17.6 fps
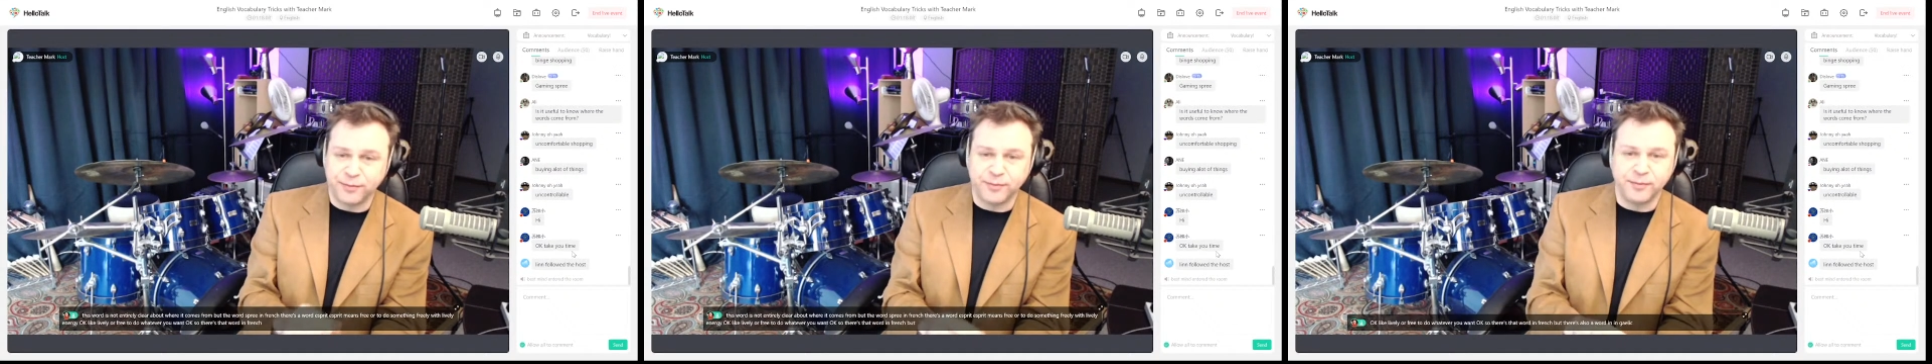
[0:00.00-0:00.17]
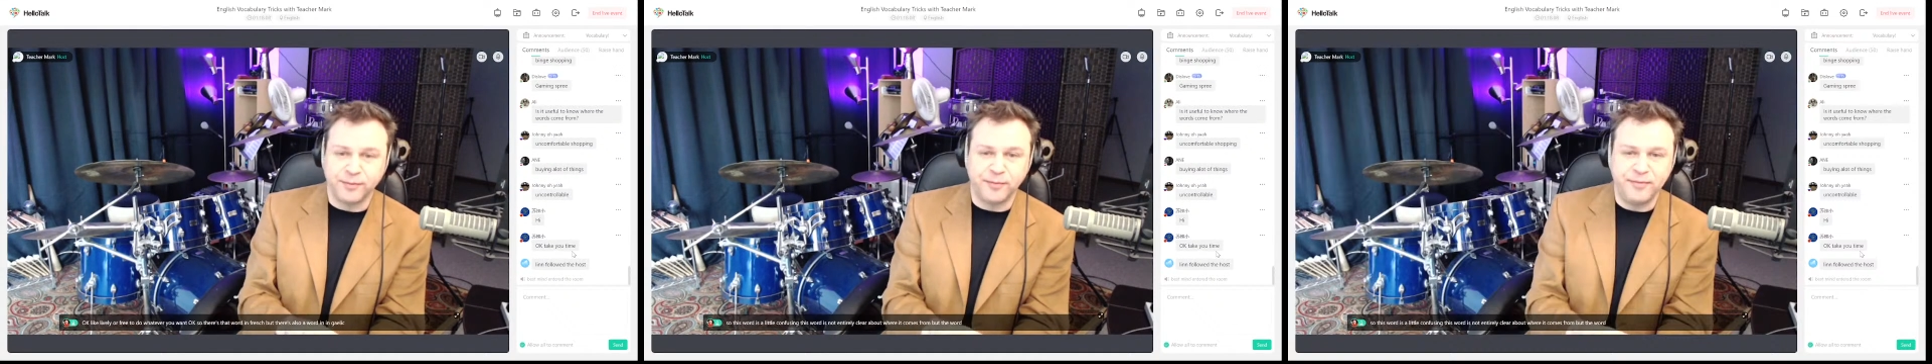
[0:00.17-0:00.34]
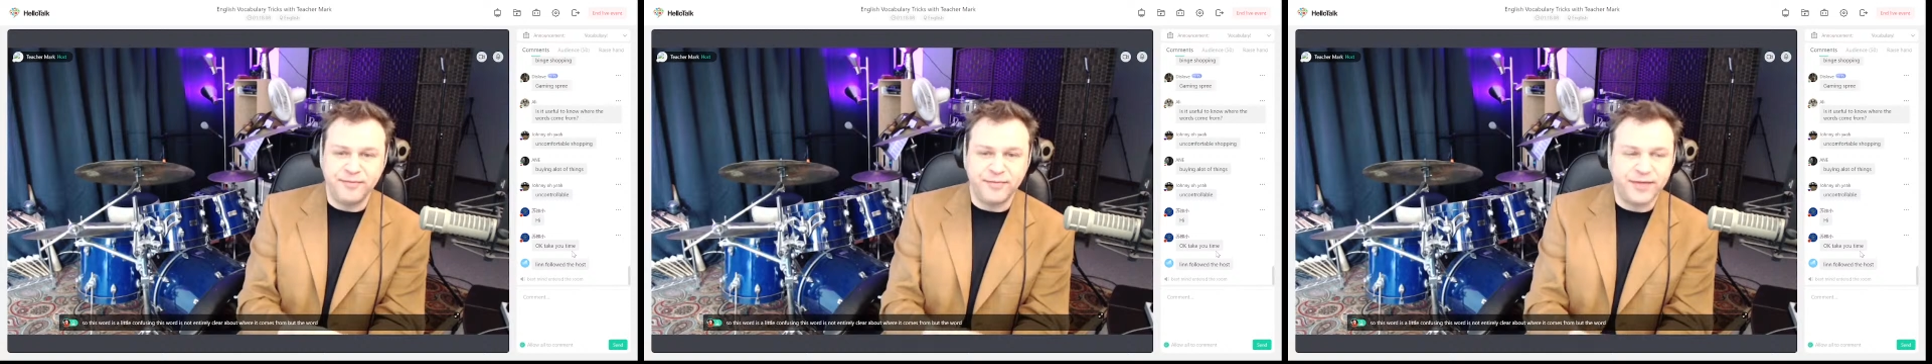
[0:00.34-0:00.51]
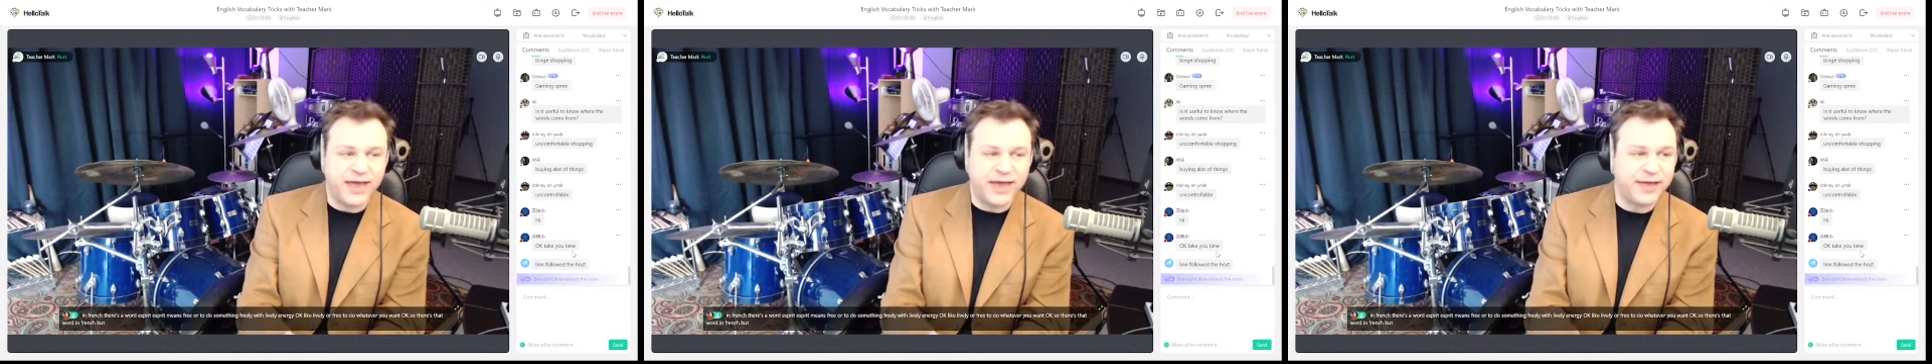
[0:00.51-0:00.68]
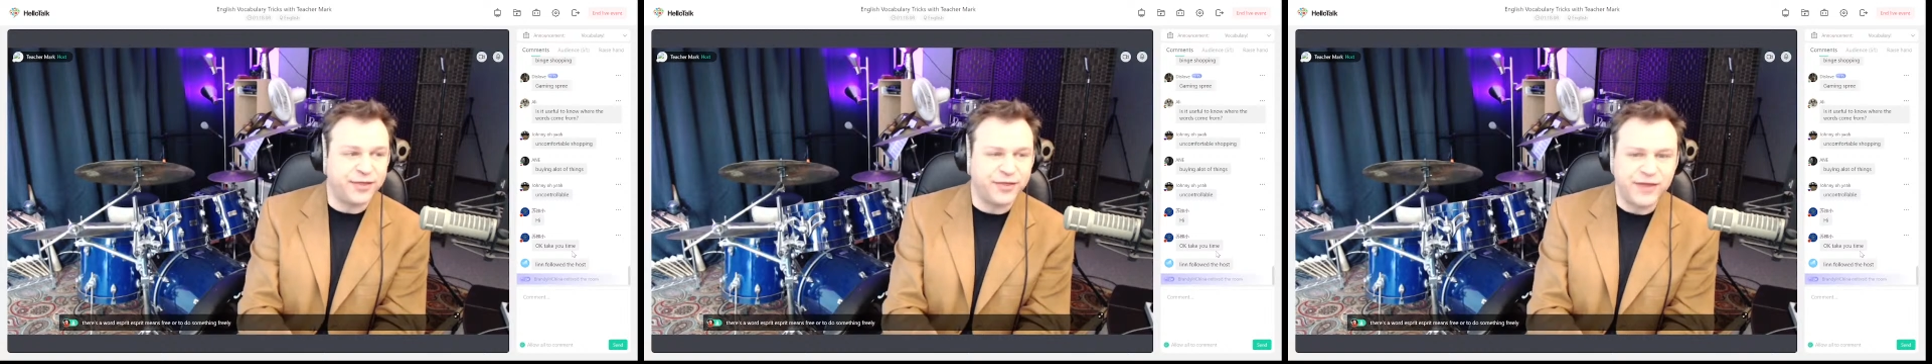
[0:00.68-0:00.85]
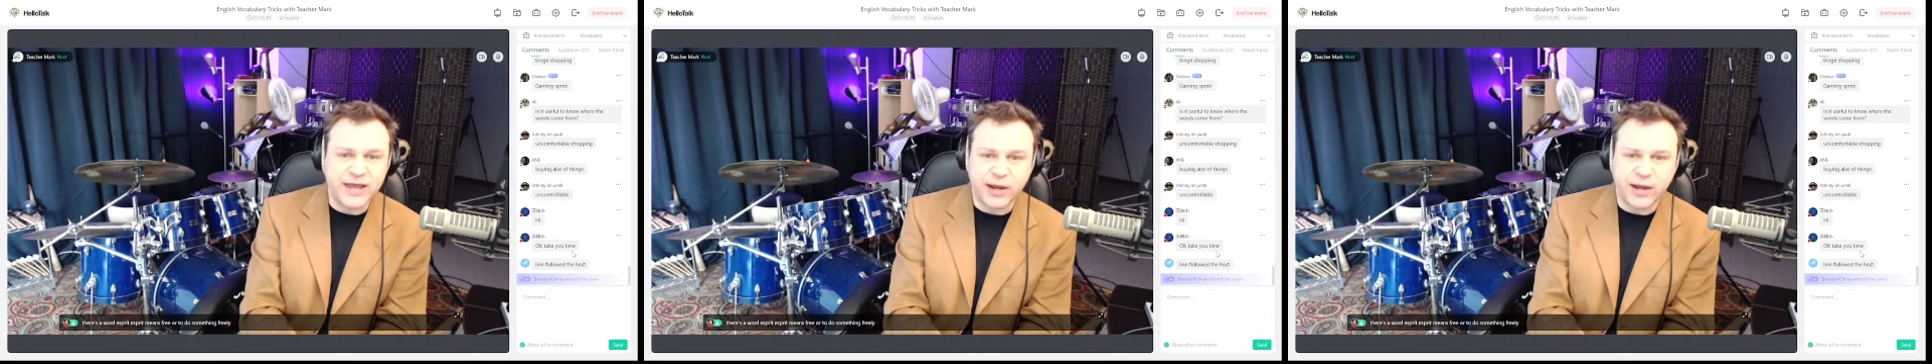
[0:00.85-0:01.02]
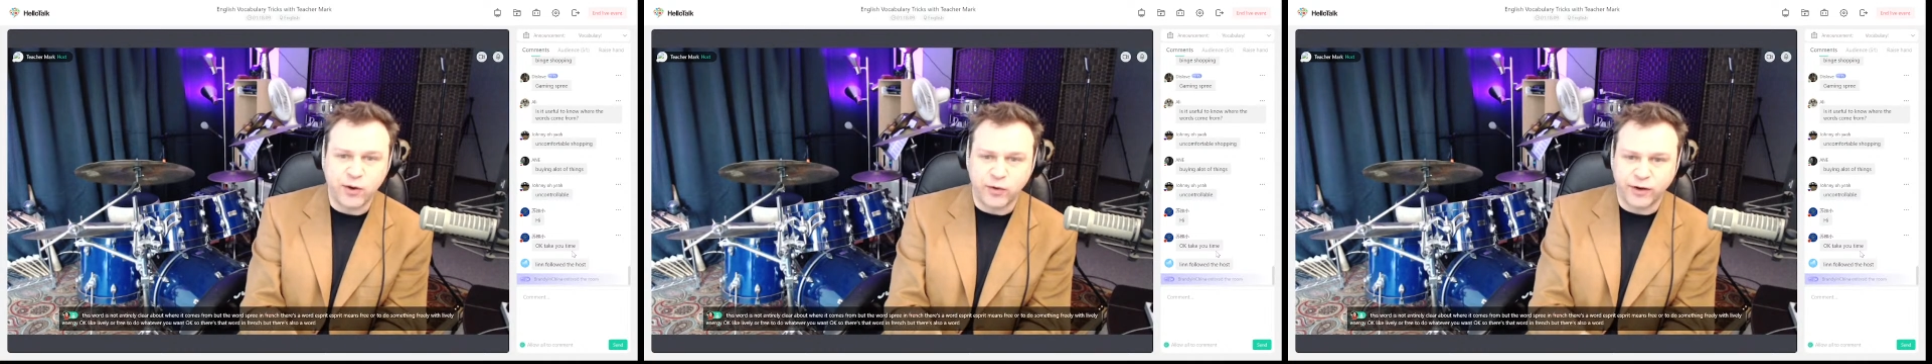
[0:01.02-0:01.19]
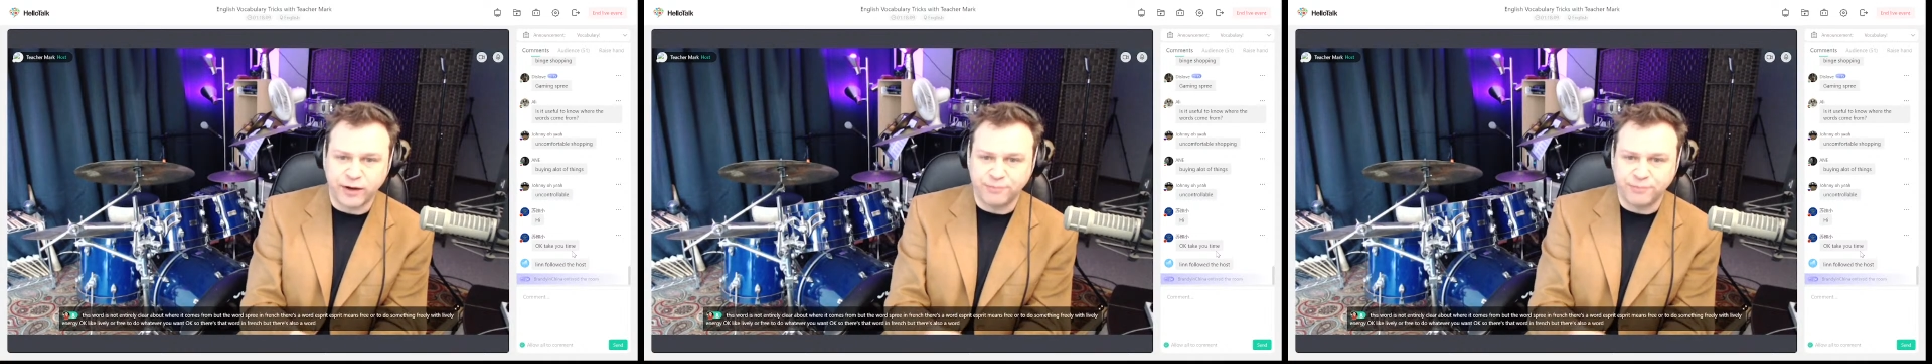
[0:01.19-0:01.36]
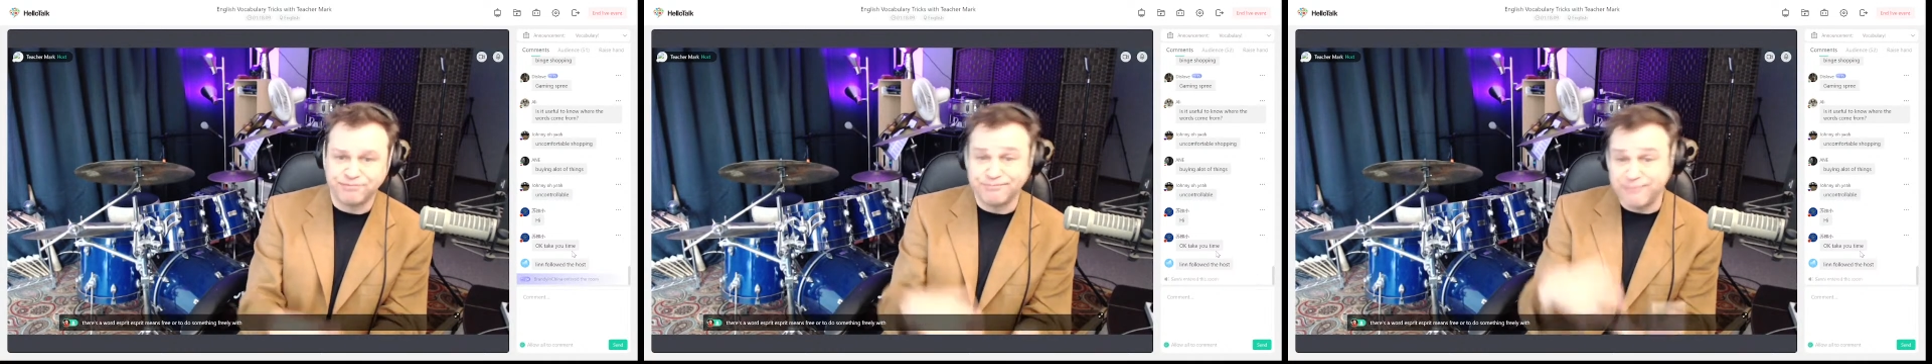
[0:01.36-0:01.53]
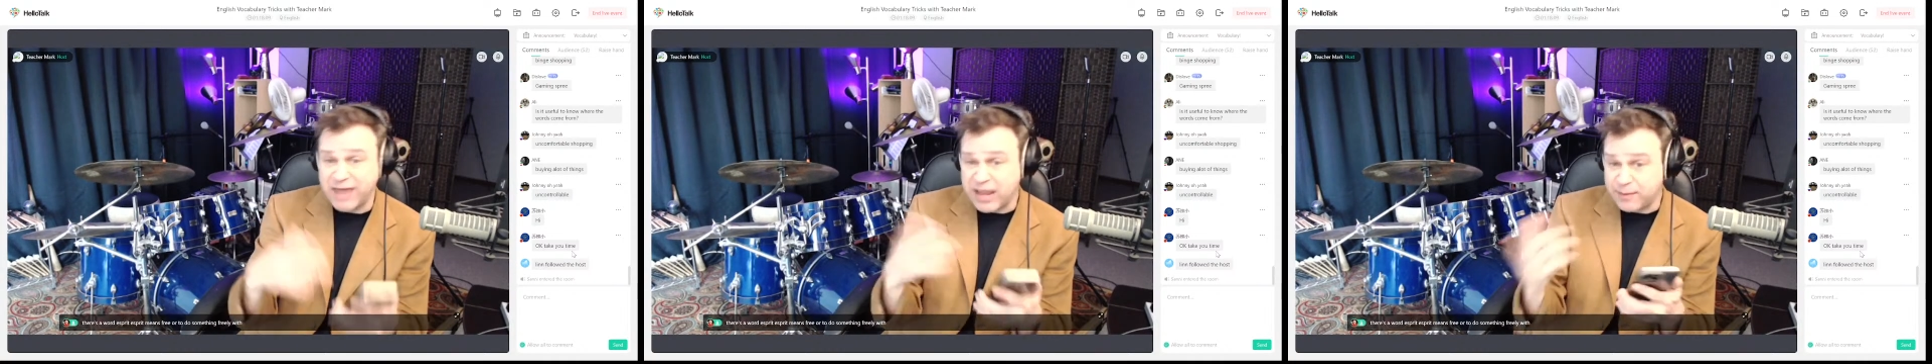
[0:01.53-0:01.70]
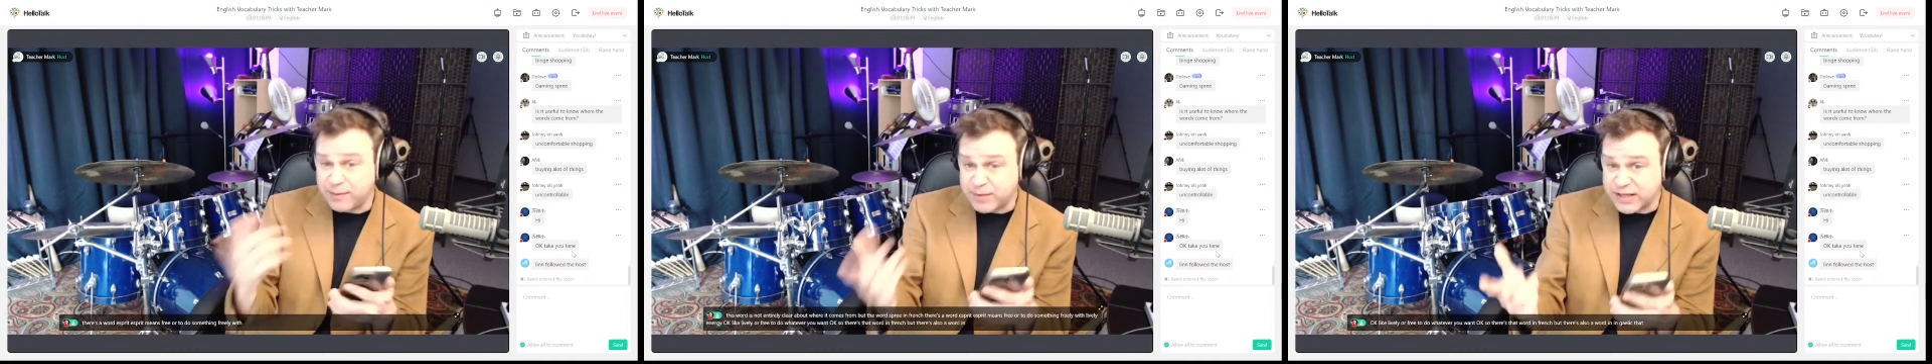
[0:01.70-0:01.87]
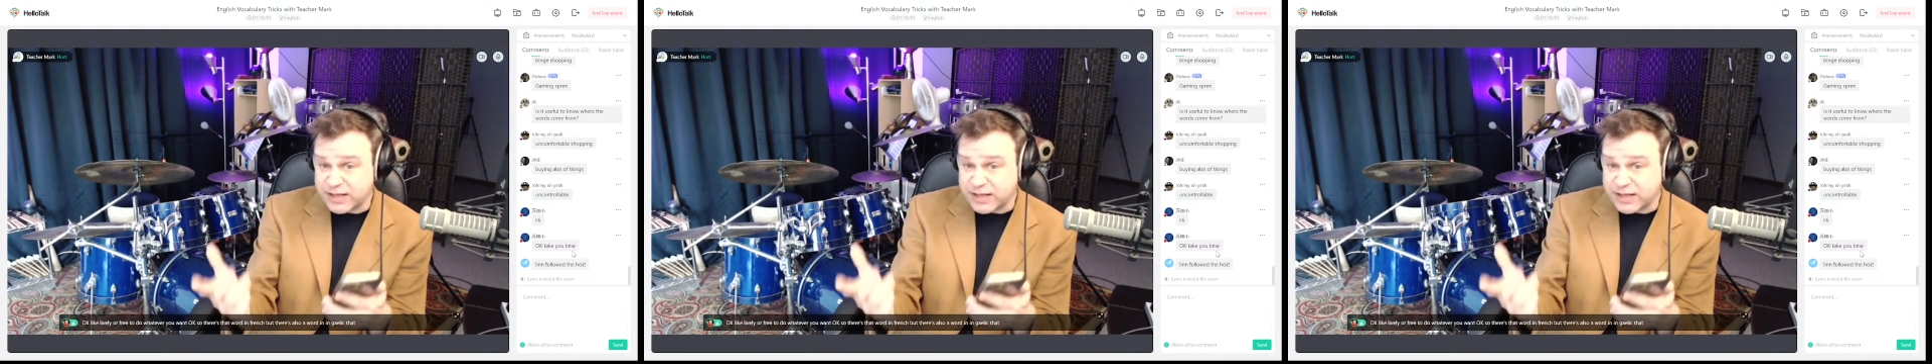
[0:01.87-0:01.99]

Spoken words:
they think maybe